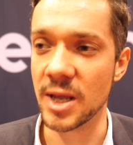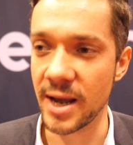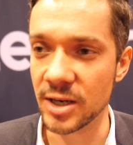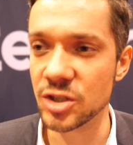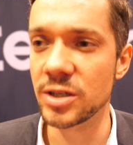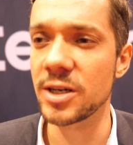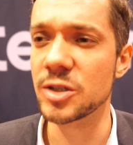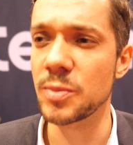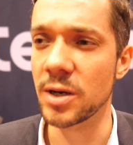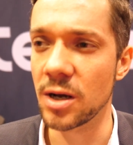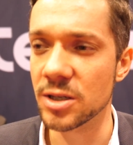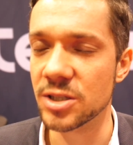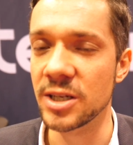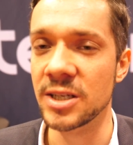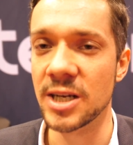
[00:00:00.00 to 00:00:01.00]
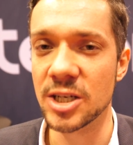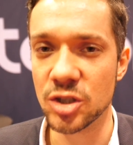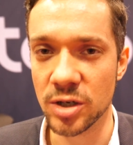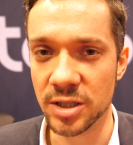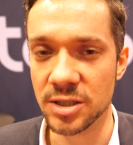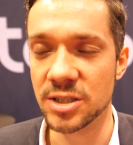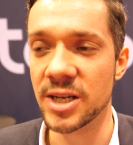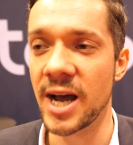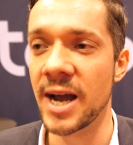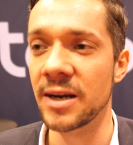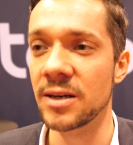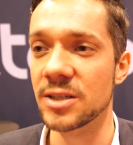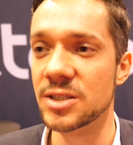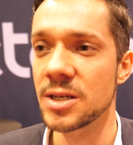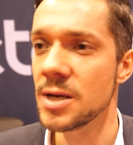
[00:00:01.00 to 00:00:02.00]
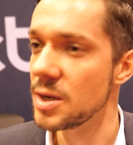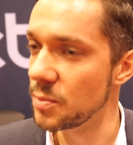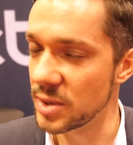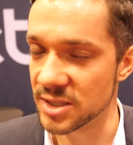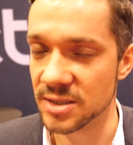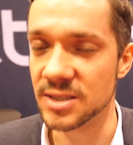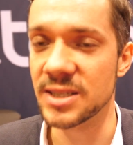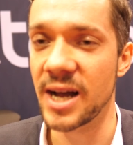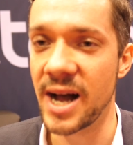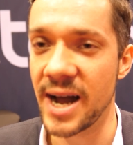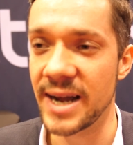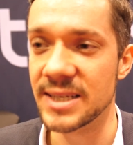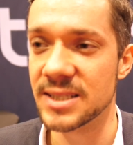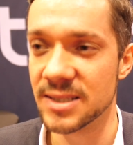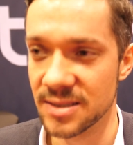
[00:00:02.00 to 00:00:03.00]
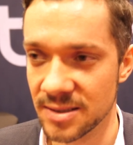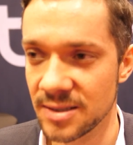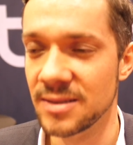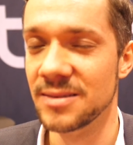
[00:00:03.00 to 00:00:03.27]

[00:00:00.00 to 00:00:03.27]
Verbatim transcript: engineers, but also industrial designers, business guys.